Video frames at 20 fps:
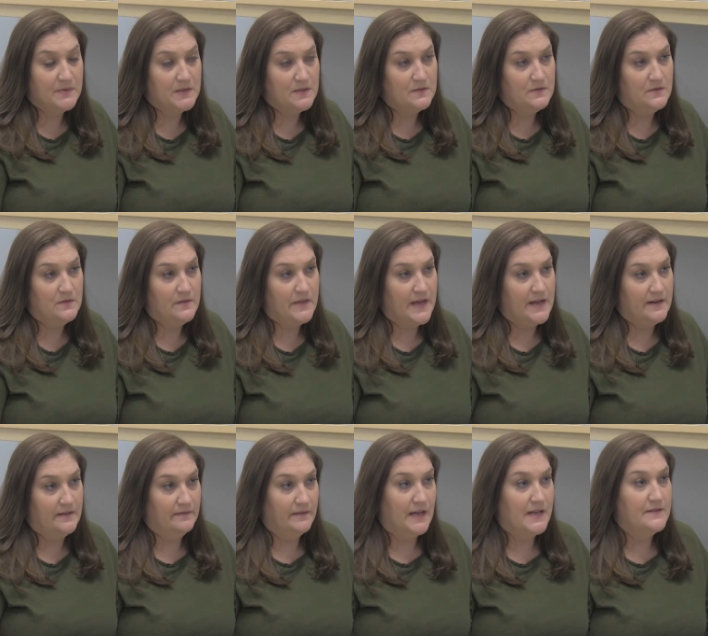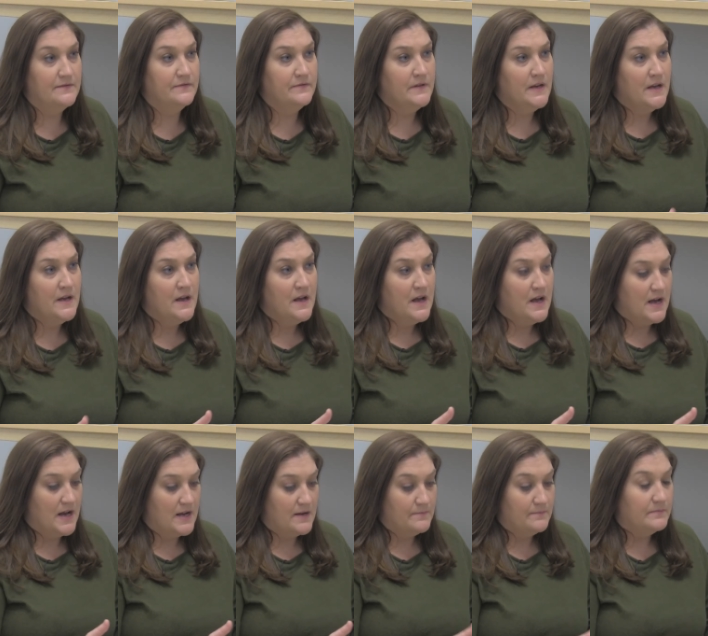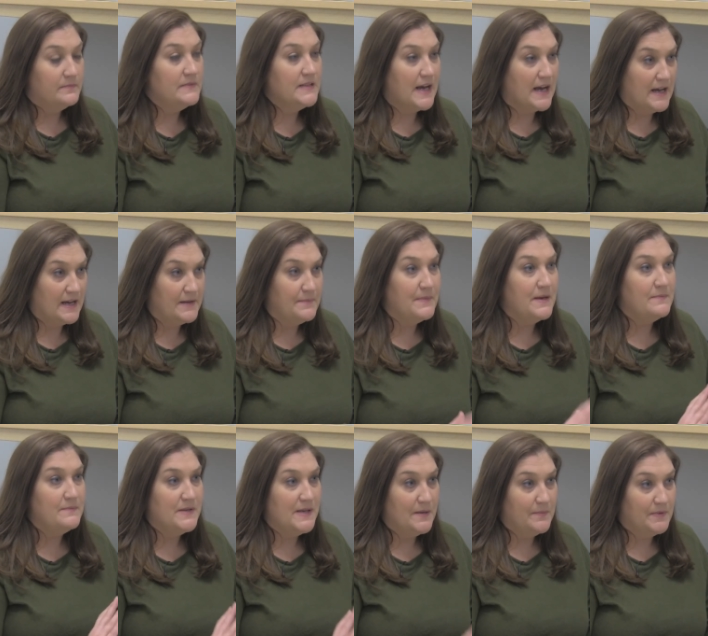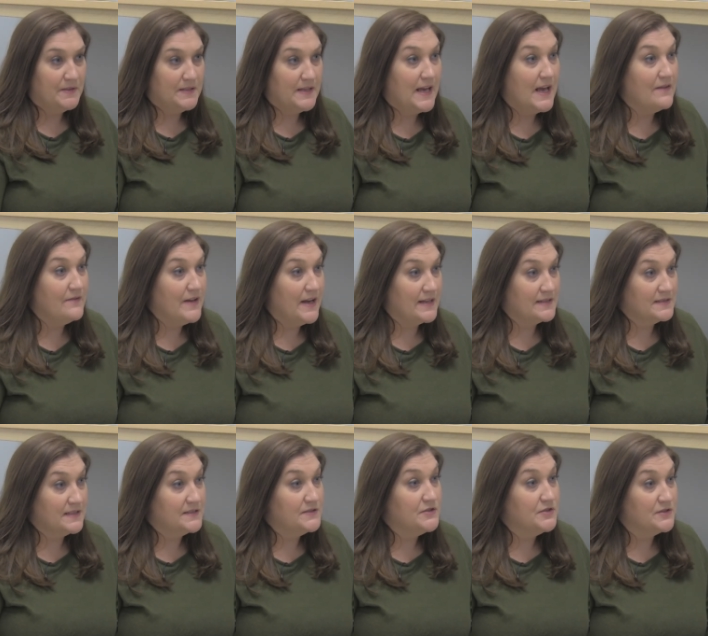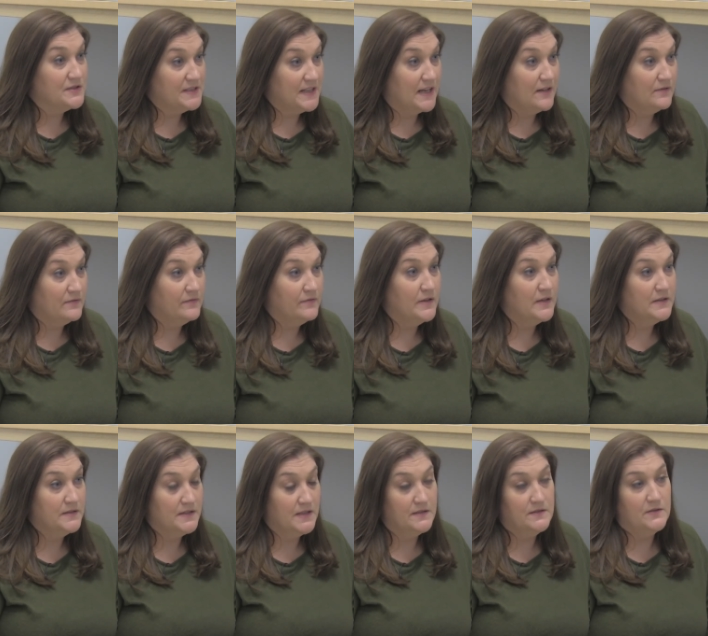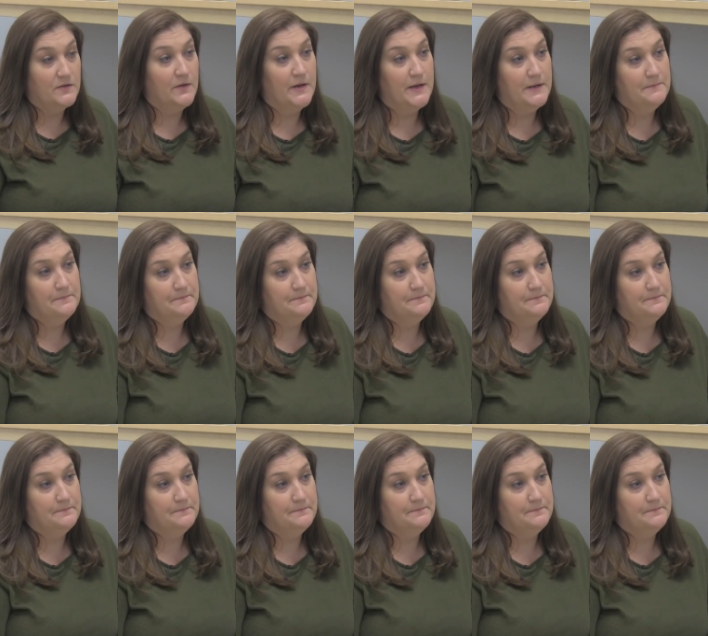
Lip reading: to do that in live time and be able to have access yourself to do it.